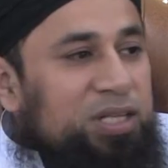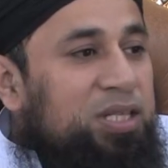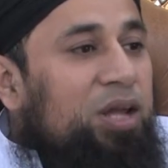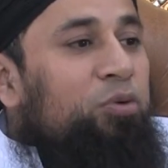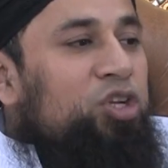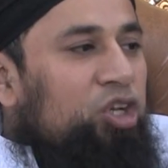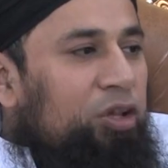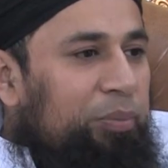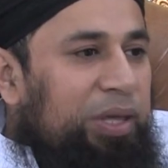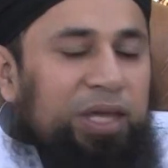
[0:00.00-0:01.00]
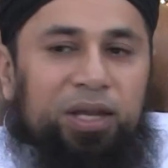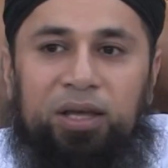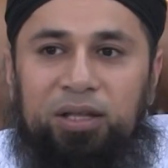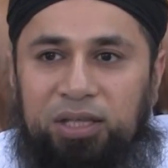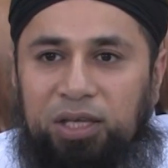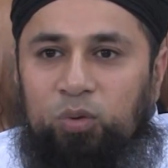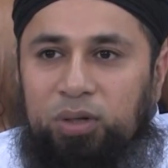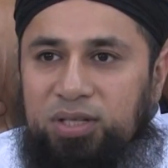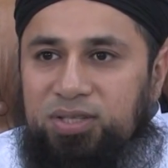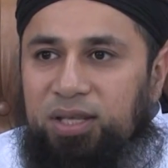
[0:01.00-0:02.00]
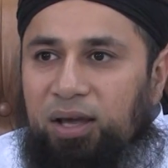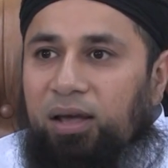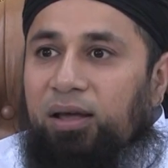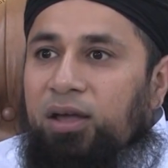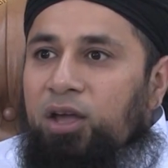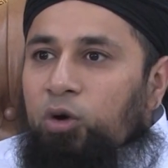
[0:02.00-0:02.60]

It's the original meaning. Ad-deen nasiha.